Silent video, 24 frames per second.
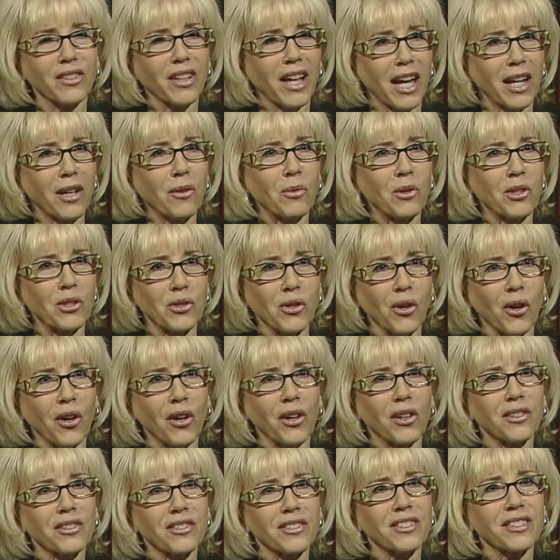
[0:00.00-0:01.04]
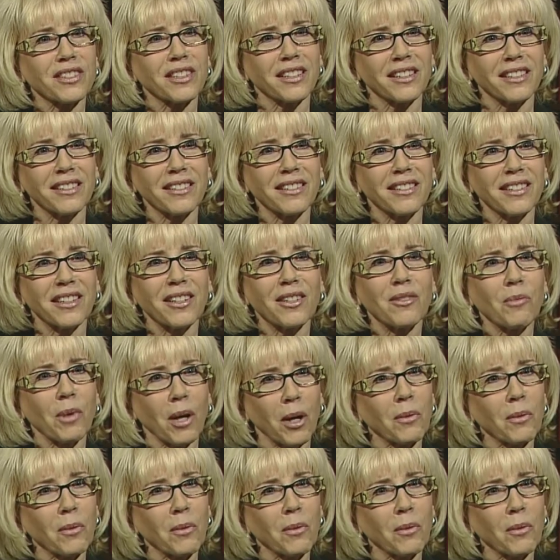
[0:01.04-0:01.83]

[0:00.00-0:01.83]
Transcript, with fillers: language arts and sure.